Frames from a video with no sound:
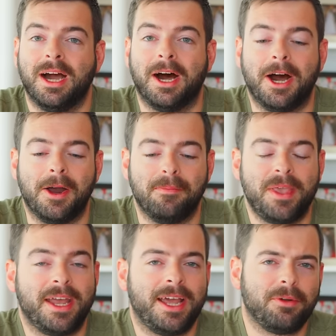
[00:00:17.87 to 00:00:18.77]
Um,
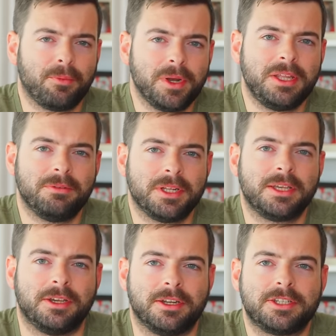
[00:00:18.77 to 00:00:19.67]
and I had a really, really
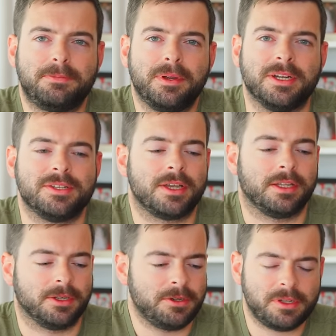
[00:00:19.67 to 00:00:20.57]
good experience. I
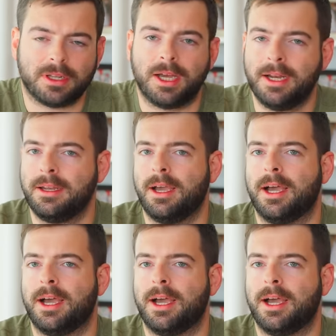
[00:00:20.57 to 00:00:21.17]
learned a lot.